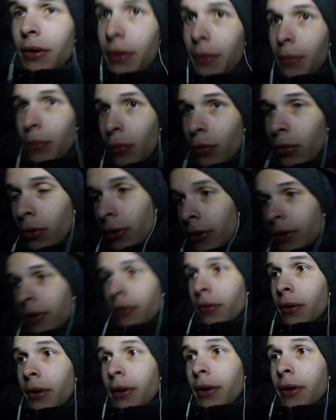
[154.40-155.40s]
in the morning
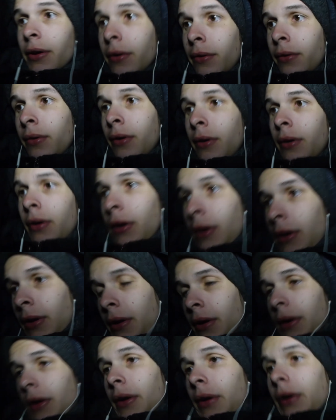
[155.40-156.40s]
right now.
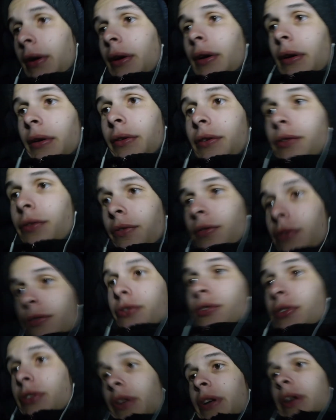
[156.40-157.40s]
It's the
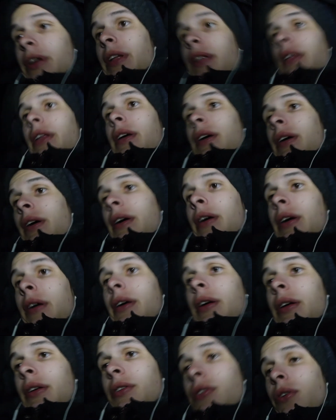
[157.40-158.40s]
first night.
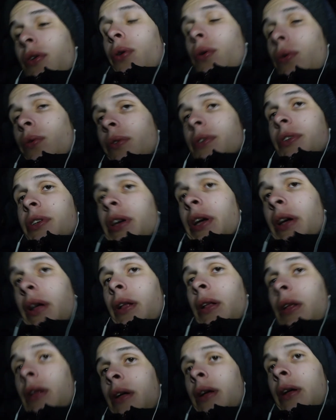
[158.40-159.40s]
It's cold as
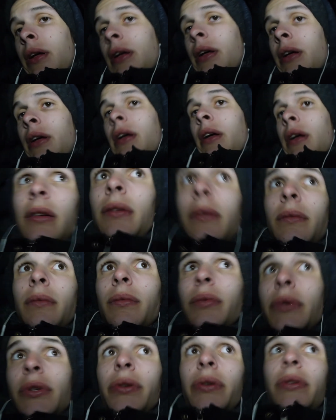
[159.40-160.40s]
hell.
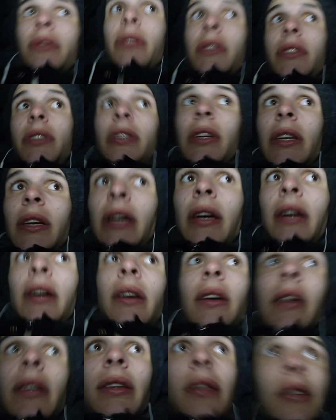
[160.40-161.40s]
As you can see,
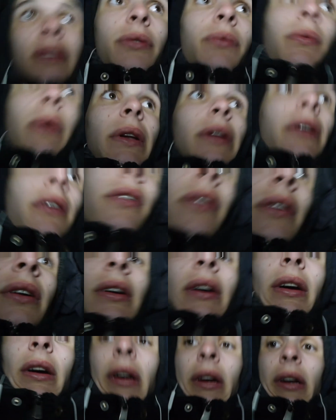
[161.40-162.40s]
this window
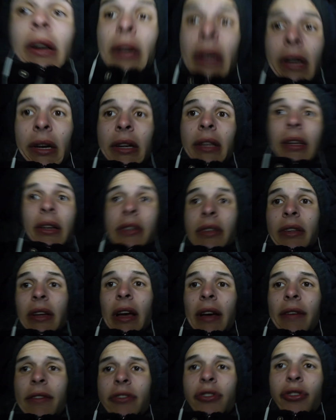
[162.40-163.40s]
doesn't have a